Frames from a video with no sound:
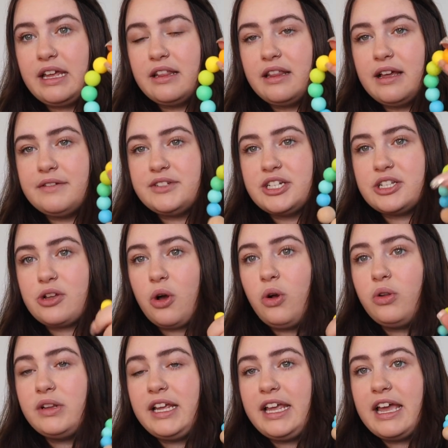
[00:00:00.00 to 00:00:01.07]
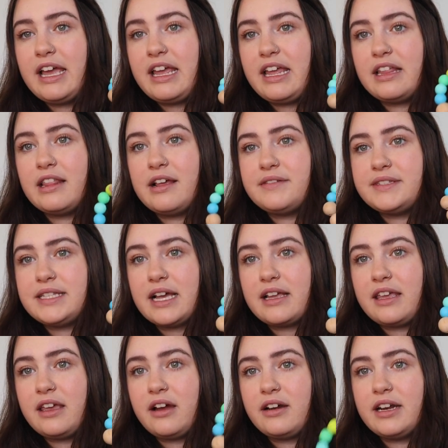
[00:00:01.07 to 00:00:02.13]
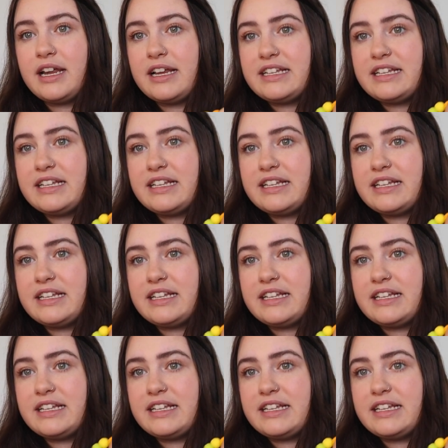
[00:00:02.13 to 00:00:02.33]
He loves just holding it. He loves sucking on